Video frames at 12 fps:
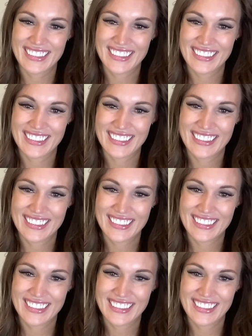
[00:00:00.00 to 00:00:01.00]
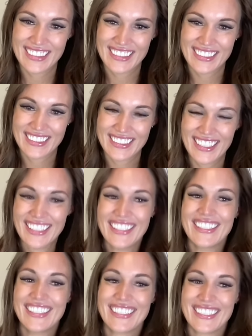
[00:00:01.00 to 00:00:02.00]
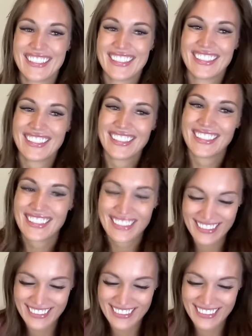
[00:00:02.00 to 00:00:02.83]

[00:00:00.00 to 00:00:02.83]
[no speech]